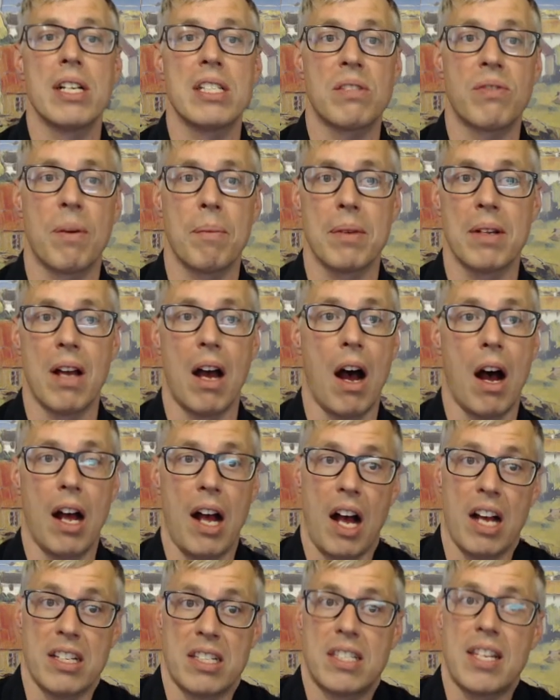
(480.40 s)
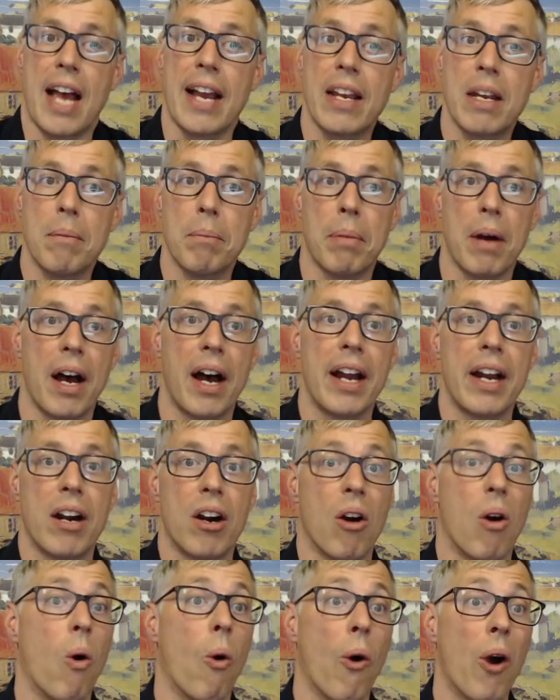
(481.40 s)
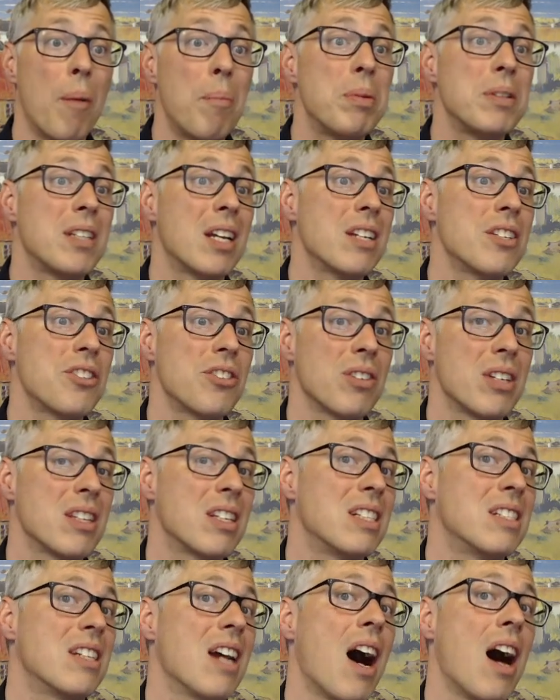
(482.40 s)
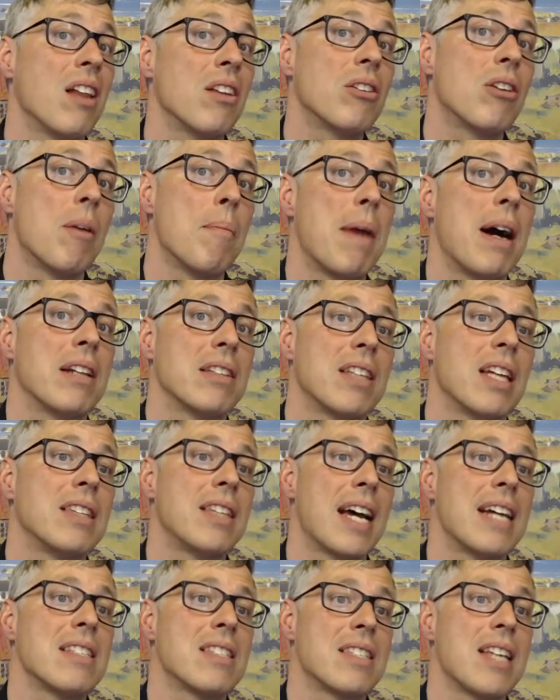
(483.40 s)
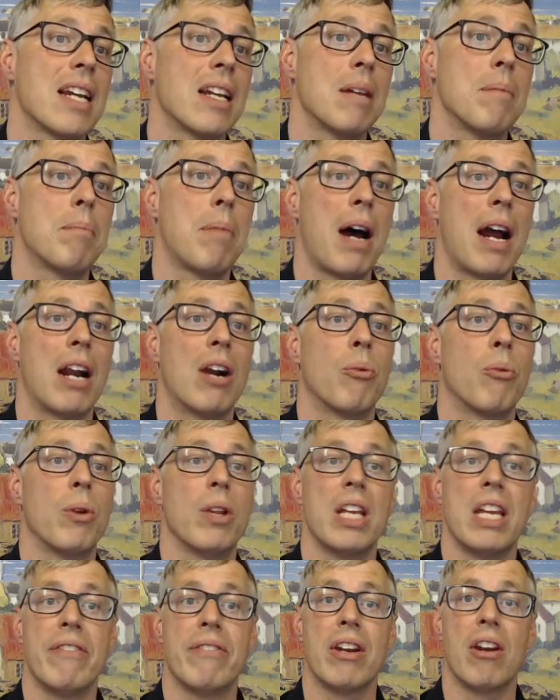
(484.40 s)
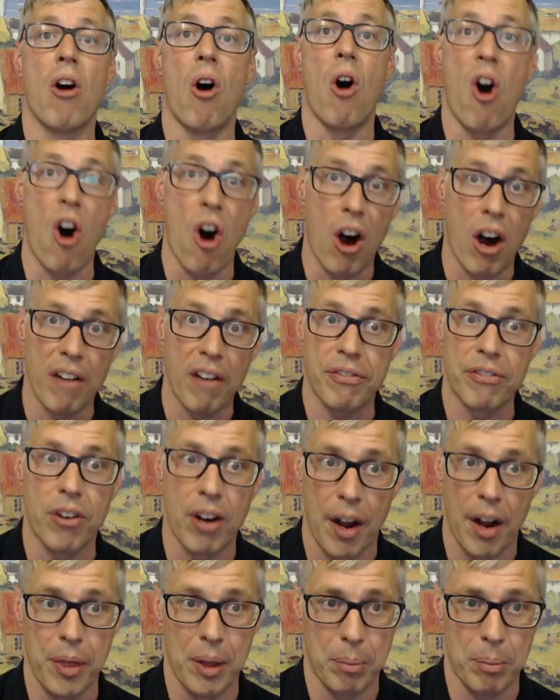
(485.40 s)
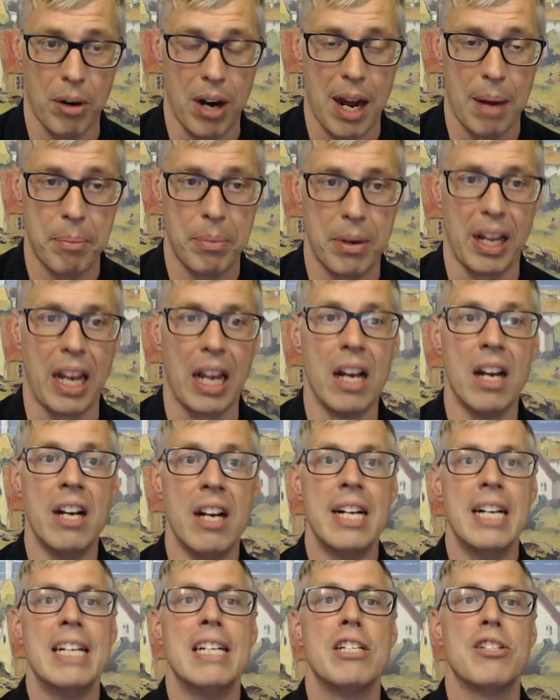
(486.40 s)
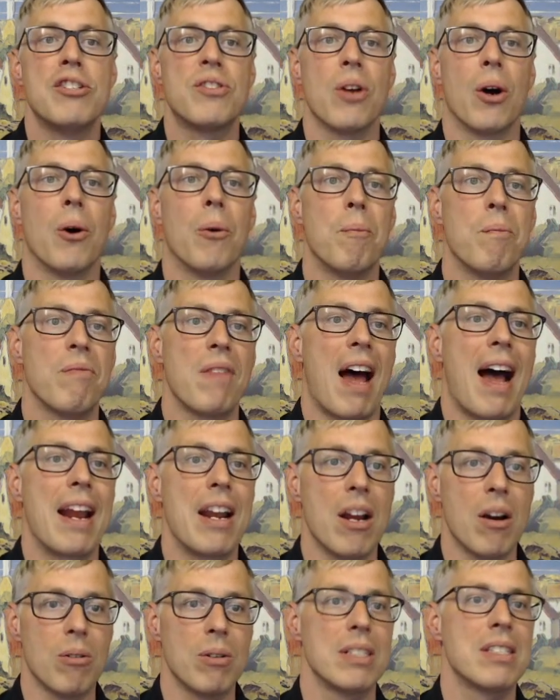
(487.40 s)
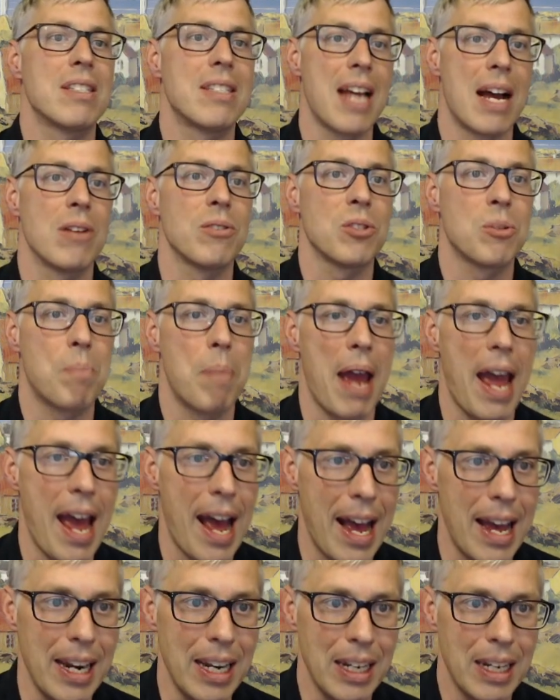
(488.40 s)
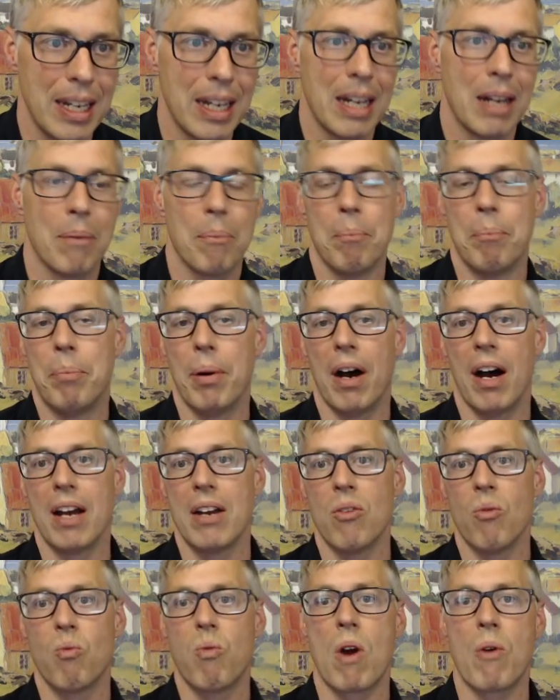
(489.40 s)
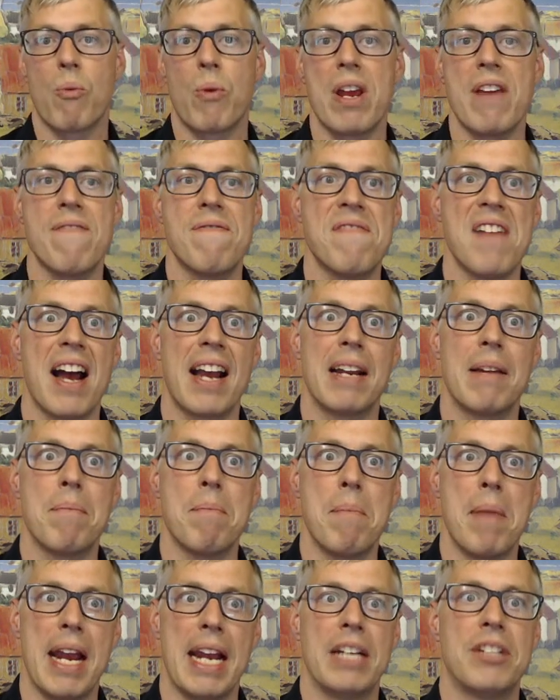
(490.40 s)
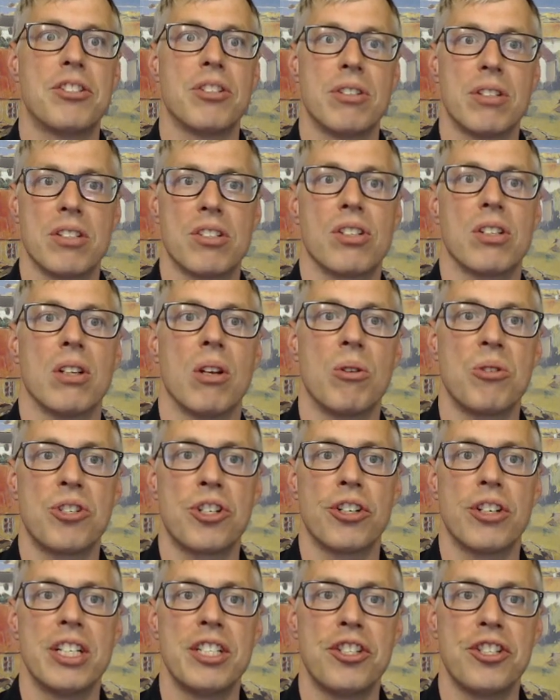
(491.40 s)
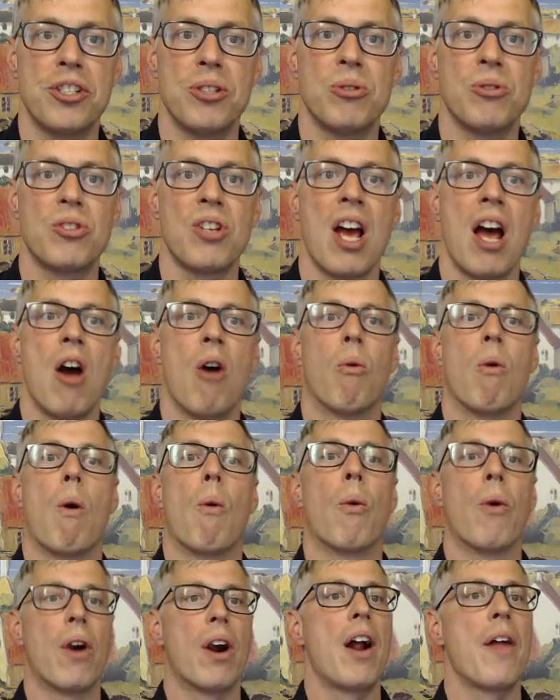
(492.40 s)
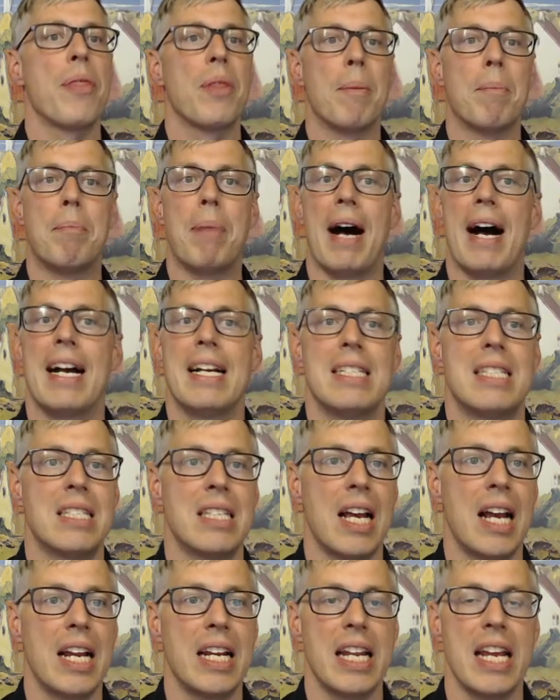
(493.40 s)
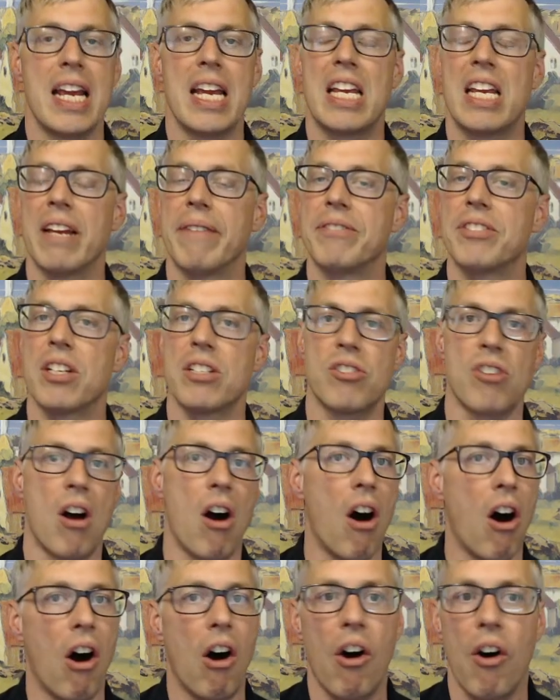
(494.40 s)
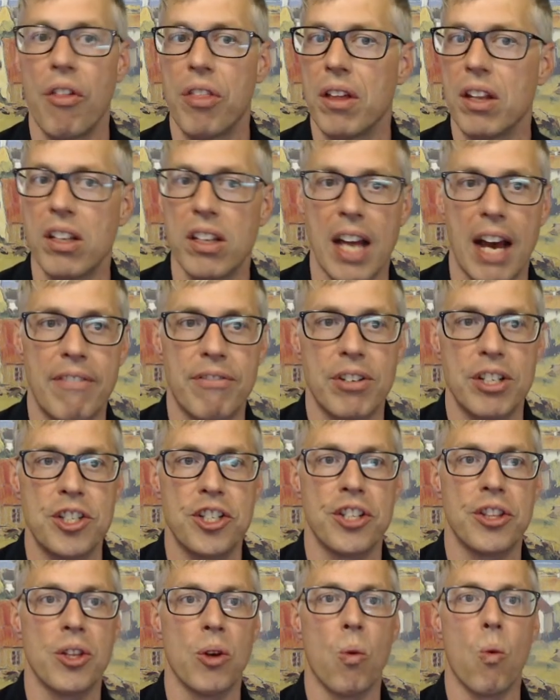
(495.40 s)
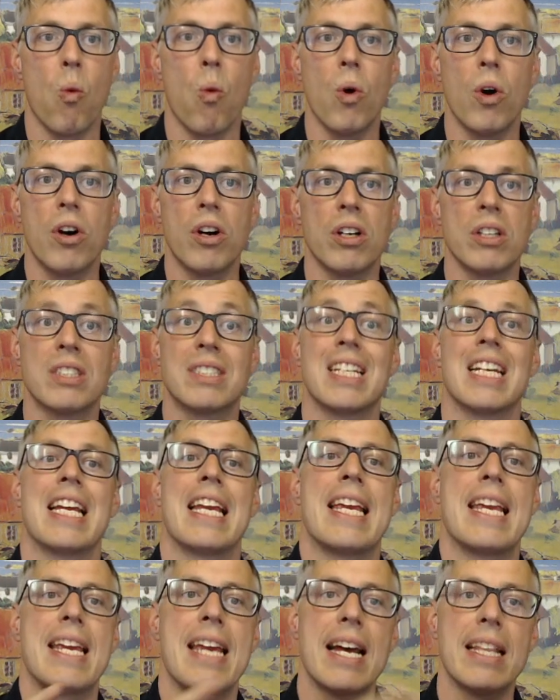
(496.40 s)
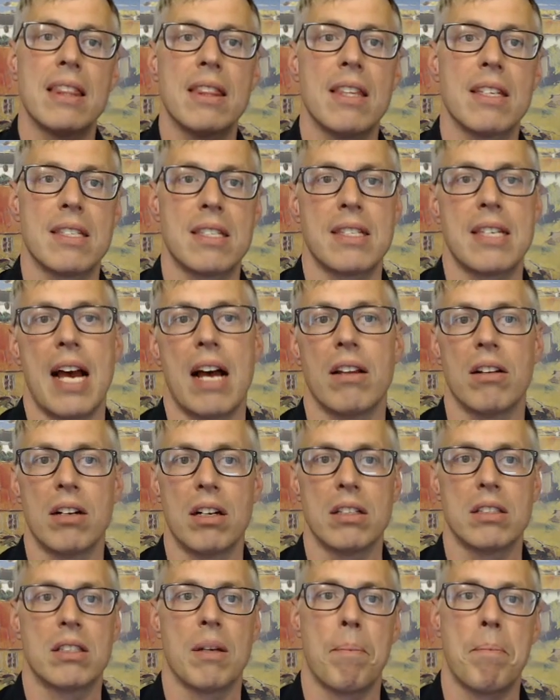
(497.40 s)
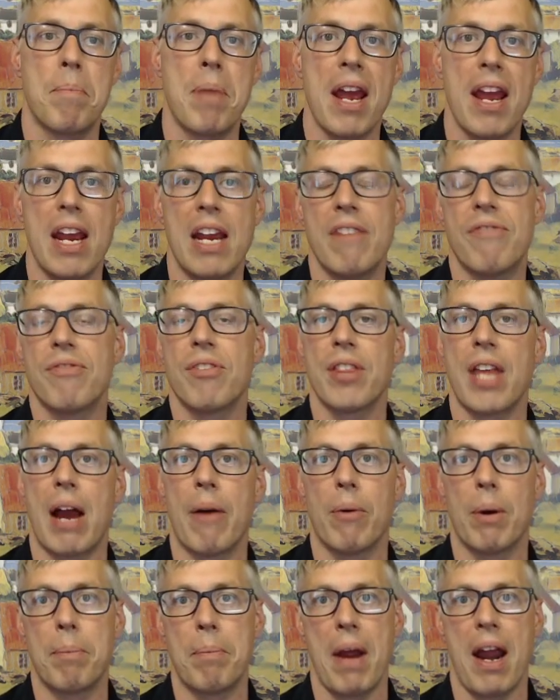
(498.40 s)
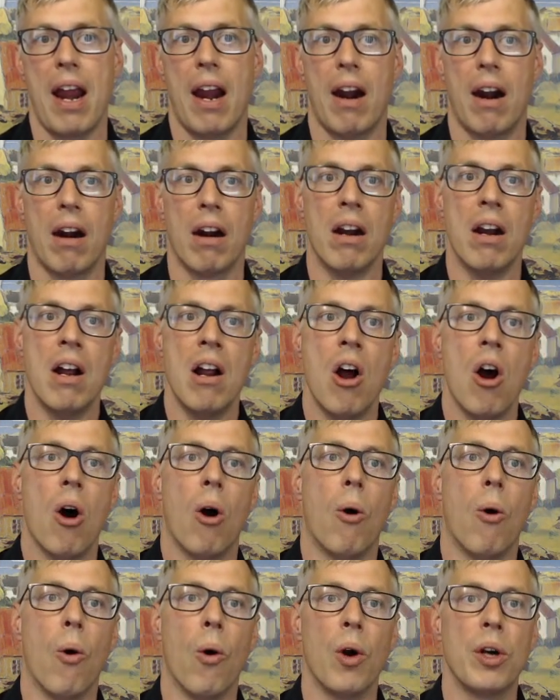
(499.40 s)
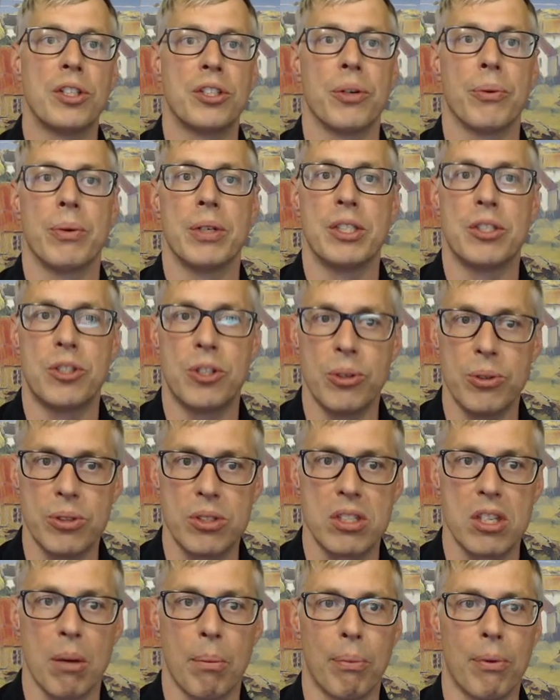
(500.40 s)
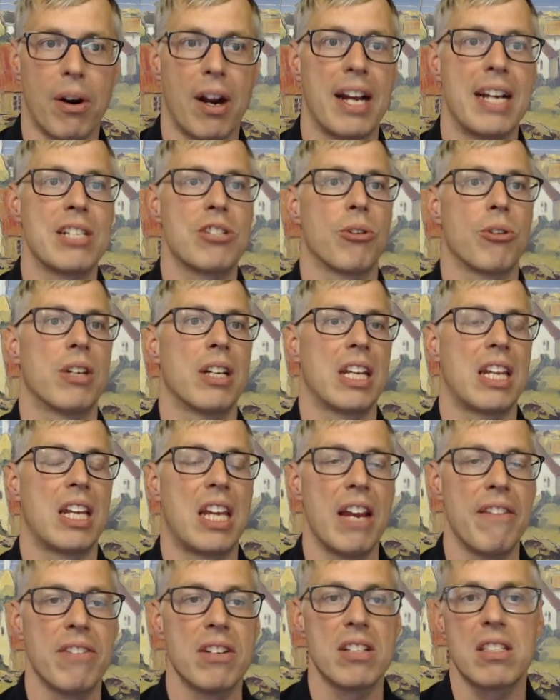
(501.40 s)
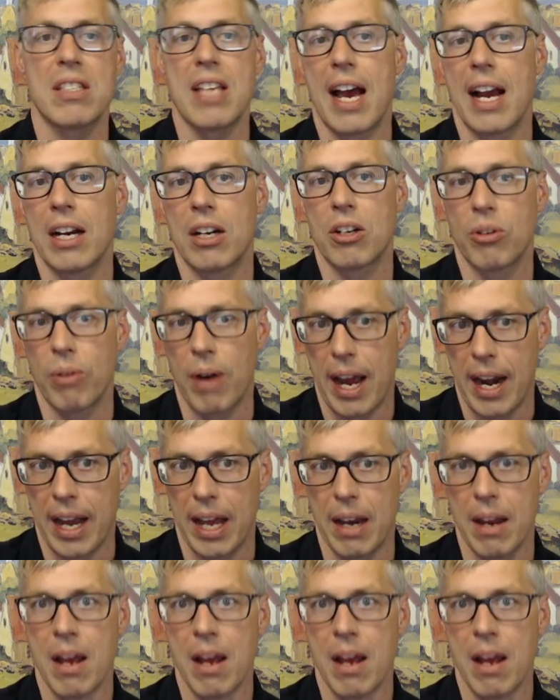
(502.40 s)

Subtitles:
from a second buyer, or potentially the dollar amount that second buyer will even offer on the property. So I know it sounds bad, but when we find major disclosure issues, when we're on the buy side, it gives us all the leverage in the world to get the seller to pay for that repair or to reduce the price or to give us that credit,